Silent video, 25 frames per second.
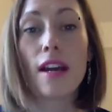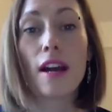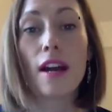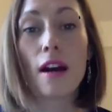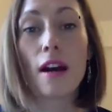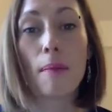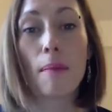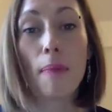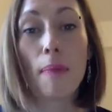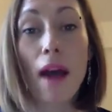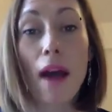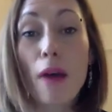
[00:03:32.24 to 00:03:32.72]

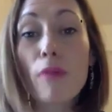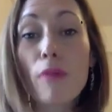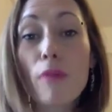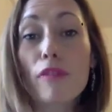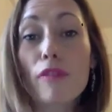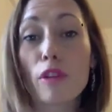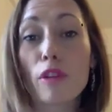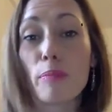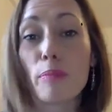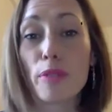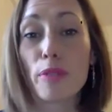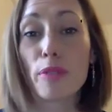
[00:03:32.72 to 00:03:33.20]

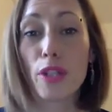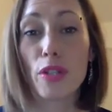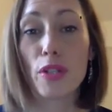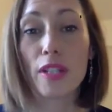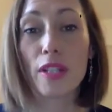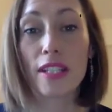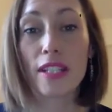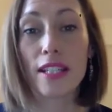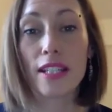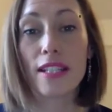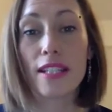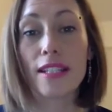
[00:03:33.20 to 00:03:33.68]
powerful
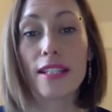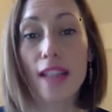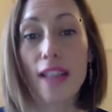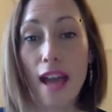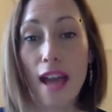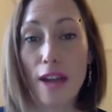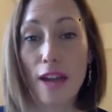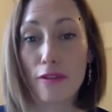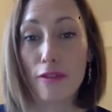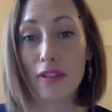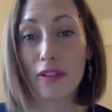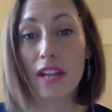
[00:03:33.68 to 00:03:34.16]
opportunity to
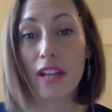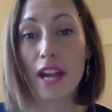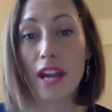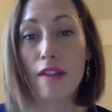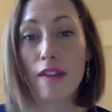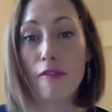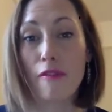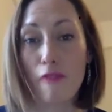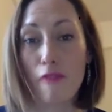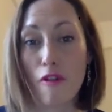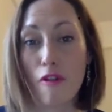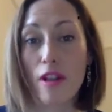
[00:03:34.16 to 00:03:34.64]

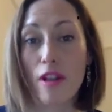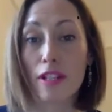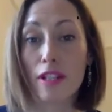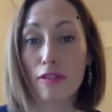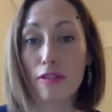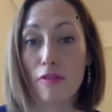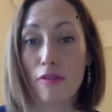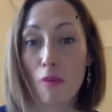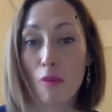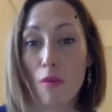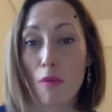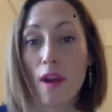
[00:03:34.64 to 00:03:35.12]
advocate for a
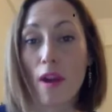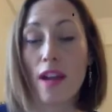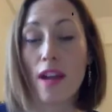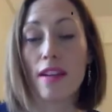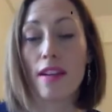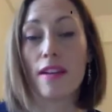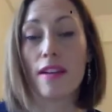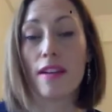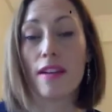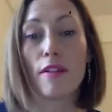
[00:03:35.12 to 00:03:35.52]
different way